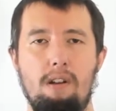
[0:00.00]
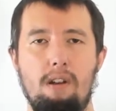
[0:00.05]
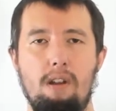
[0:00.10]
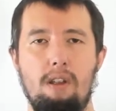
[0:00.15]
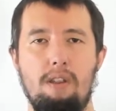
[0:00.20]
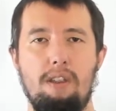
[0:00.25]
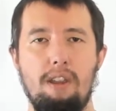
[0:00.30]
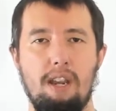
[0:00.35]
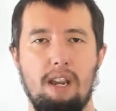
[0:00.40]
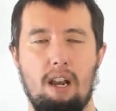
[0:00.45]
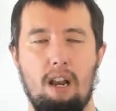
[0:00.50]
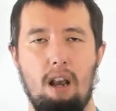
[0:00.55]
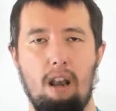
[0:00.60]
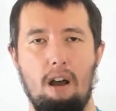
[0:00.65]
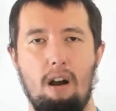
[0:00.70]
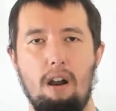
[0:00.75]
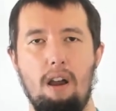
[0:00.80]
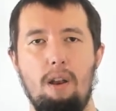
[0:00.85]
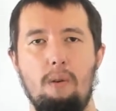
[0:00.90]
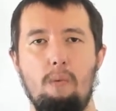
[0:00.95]
The
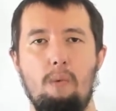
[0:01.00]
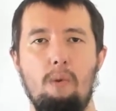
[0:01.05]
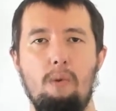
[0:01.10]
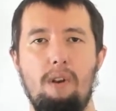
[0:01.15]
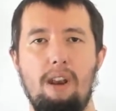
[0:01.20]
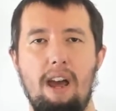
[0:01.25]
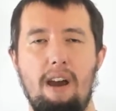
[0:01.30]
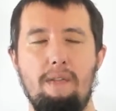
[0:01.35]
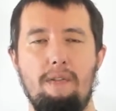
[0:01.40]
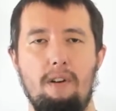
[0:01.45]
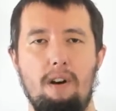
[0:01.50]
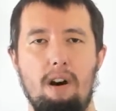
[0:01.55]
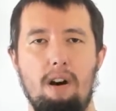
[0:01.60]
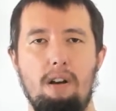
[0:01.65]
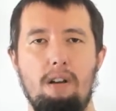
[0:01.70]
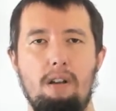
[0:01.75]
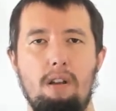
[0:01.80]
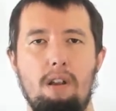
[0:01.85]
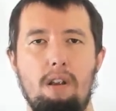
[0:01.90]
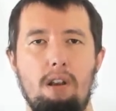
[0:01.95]
client will
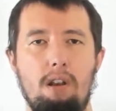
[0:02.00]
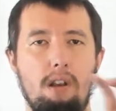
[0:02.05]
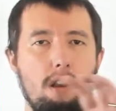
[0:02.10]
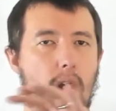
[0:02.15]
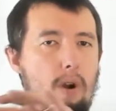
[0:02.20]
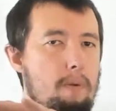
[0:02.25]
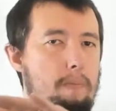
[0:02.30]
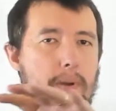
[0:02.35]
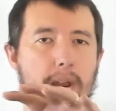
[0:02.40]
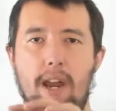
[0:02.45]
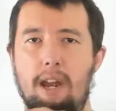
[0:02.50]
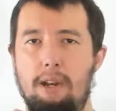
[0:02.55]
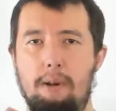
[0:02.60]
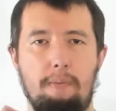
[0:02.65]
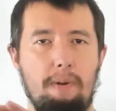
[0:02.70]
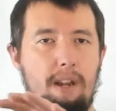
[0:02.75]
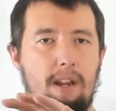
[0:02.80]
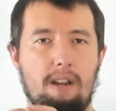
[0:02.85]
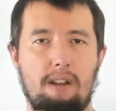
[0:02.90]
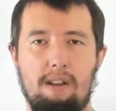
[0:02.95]
never know
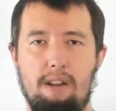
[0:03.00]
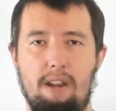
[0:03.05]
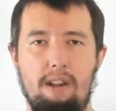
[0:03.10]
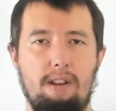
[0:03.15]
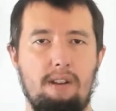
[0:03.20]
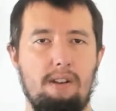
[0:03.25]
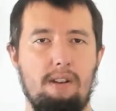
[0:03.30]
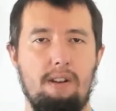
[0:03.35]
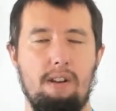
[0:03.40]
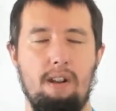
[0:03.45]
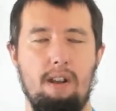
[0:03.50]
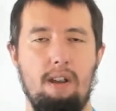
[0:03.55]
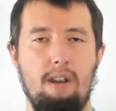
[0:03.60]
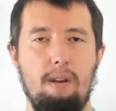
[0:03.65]
PHP exists.